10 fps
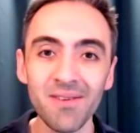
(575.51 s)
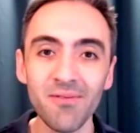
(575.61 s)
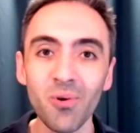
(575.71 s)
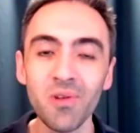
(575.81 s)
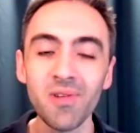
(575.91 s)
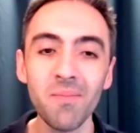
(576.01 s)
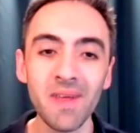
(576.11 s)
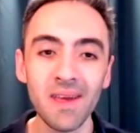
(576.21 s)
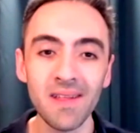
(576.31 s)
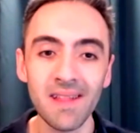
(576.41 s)
for
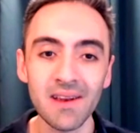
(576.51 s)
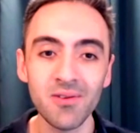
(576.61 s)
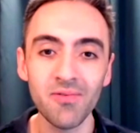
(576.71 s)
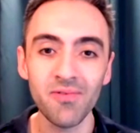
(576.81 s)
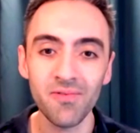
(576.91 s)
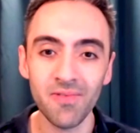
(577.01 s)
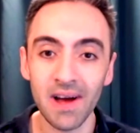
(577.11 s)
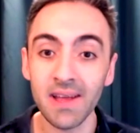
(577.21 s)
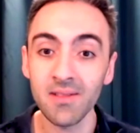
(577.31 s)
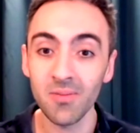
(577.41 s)
something that you
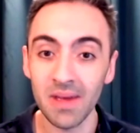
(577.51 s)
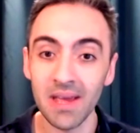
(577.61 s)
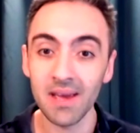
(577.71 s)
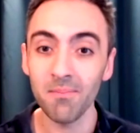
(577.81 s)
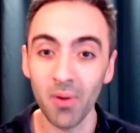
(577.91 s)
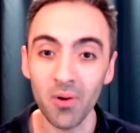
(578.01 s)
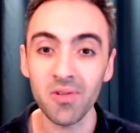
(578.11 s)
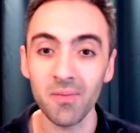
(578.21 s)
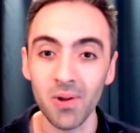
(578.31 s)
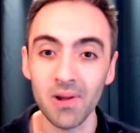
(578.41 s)
find to be
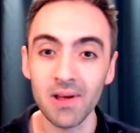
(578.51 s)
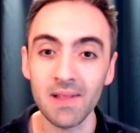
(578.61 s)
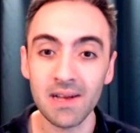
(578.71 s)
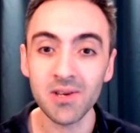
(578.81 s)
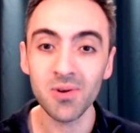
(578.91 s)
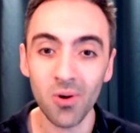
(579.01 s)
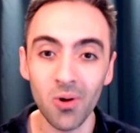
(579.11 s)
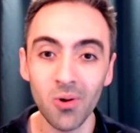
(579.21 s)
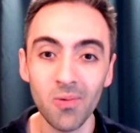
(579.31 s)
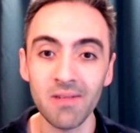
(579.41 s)
impossible. That should
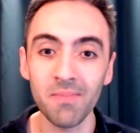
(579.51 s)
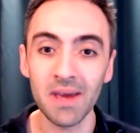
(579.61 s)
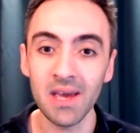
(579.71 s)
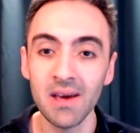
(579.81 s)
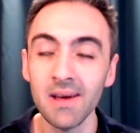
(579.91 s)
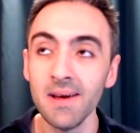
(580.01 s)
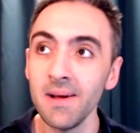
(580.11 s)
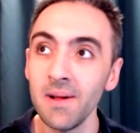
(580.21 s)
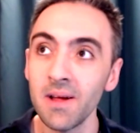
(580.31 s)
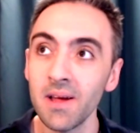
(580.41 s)
always be,
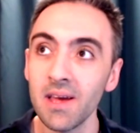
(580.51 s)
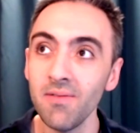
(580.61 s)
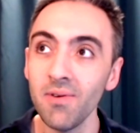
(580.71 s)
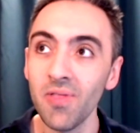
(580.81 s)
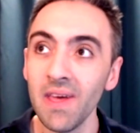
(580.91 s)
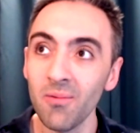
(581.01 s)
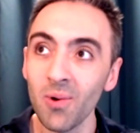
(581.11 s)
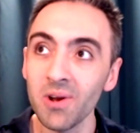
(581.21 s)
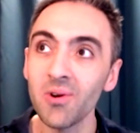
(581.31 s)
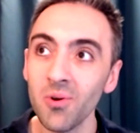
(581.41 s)
if you think
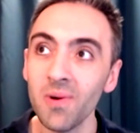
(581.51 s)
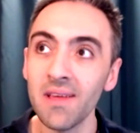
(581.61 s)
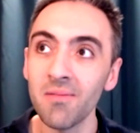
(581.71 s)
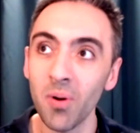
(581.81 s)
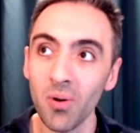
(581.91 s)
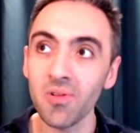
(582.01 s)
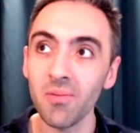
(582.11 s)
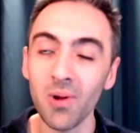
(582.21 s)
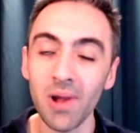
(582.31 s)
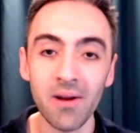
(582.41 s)
what doing is
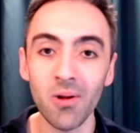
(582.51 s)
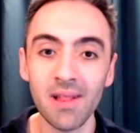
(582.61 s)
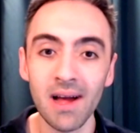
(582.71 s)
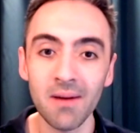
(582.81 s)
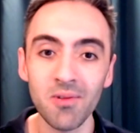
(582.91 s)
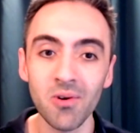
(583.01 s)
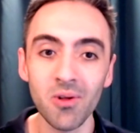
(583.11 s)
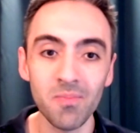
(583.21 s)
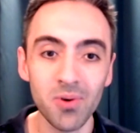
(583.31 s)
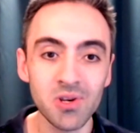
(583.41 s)
possible at all times, you're
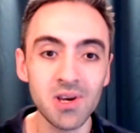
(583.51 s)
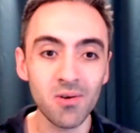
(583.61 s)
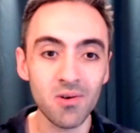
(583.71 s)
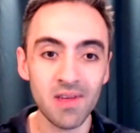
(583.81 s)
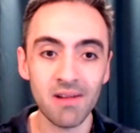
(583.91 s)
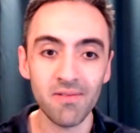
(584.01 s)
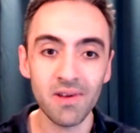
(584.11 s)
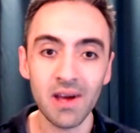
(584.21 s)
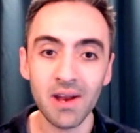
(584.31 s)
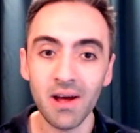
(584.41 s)
not pushing yourself
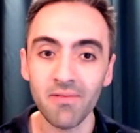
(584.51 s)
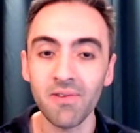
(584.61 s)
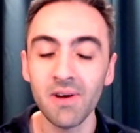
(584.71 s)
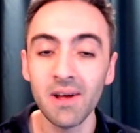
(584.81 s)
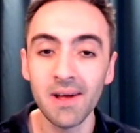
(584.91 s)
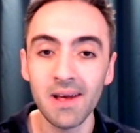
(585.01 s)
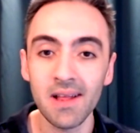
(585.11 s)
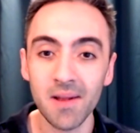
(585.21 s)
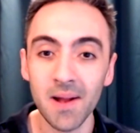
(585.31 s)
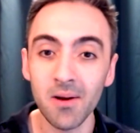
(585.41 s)
enough.
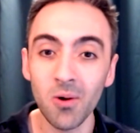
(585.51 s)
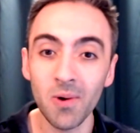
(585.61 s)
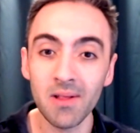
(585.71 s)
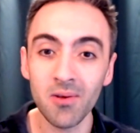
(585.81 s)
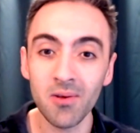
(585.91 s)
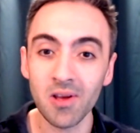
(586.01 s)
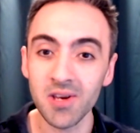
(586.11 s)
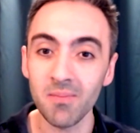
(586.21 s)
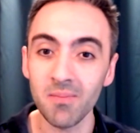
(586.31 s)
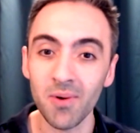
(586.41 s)
It's like going to the
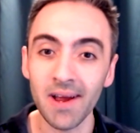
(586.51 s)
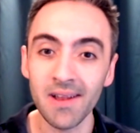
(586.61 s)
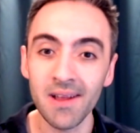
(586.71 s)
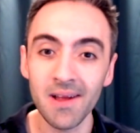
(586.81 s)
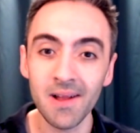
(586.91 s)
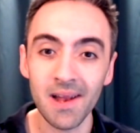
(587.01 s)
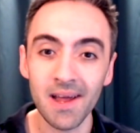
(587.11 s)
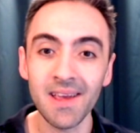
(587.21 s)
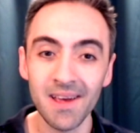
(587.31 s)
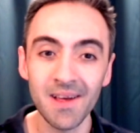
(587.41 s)
gym, right?
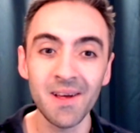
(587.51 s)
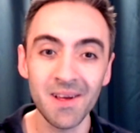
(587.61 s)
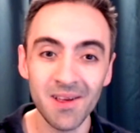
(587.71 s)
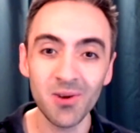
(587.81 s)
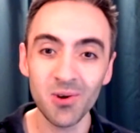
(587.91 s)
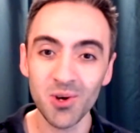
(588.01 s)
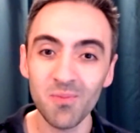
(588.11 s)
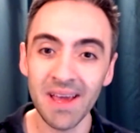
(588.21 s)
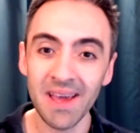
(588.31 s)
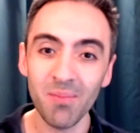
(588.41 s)
Like you should
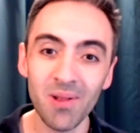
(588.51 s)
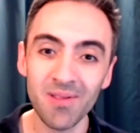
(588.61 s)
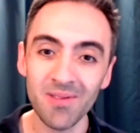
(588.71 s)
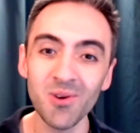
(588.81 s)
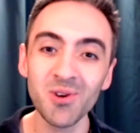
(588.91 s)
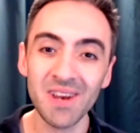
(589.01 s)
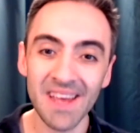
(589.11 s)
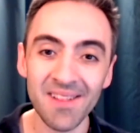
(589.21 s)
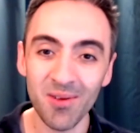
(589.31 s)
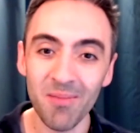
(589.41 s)

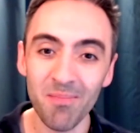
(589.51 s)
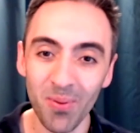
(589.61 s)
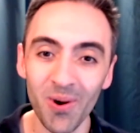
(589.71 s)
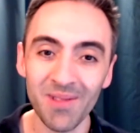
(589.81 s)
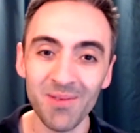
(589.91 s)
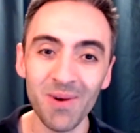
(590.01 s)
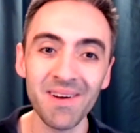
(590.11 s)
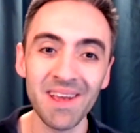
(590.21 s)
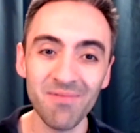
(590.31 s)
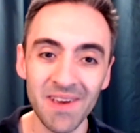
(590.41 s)
get to the point where
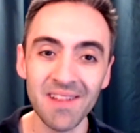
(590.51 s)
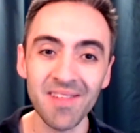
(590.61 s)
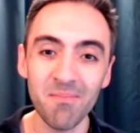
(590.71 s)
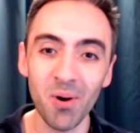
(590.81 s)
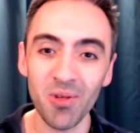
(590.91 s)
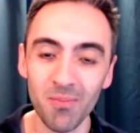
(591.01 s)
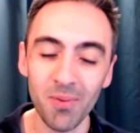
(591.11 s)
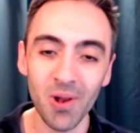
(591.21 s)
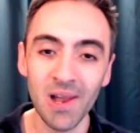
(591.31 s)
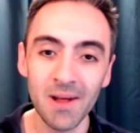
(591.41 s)
it feels
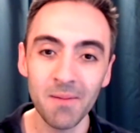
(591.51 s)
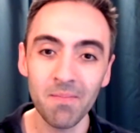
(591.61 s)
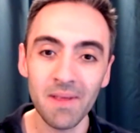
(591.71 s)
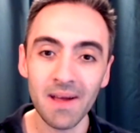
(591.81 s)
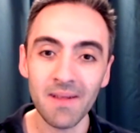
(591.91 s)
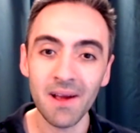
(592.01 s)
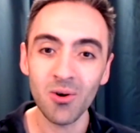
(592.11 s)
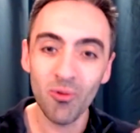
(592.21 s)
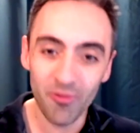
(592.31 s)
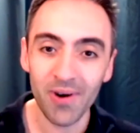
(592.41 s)
impossible and then
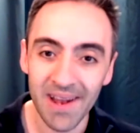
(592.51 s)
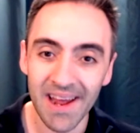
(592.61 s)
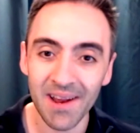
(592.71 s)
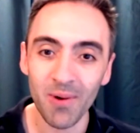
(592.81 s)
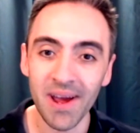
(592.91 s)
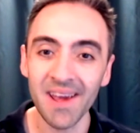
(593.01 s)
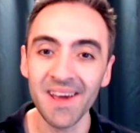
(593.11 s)
go for it anyway